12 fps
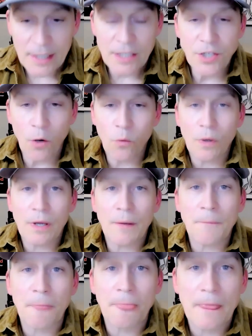So
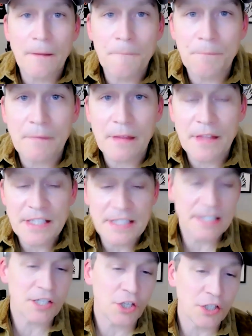this
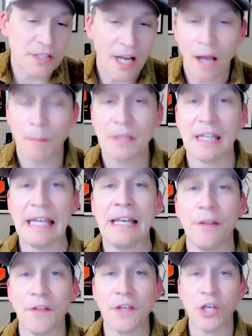is a good time at the
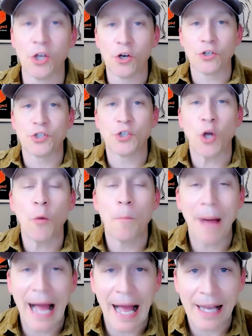end of the year to go
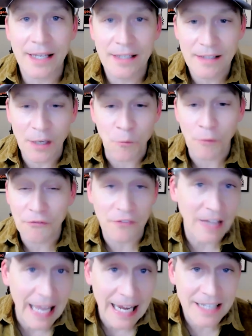back and
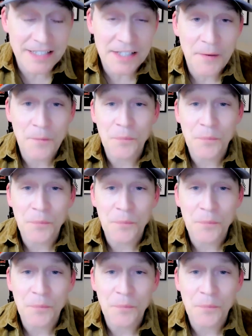reflect